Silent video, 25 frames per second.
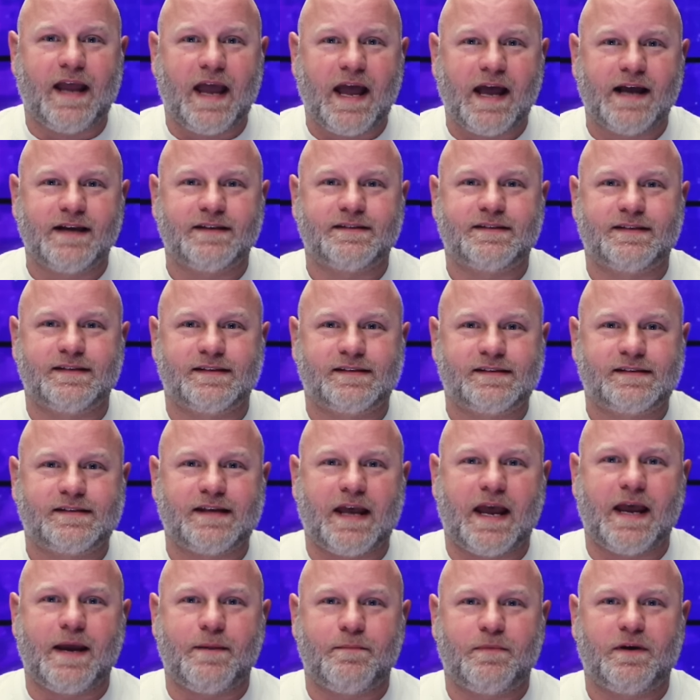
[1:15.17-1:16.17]
has the
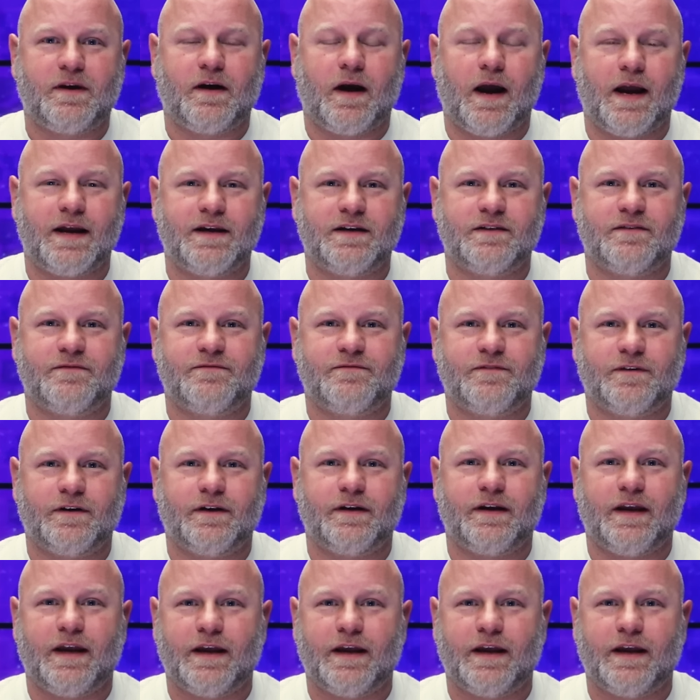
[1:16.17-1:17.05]
same kind of uh,